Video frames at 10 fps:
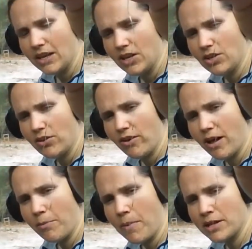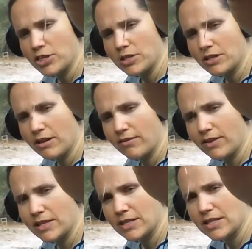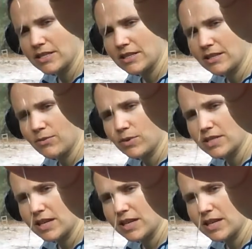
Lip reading: You know how much of this was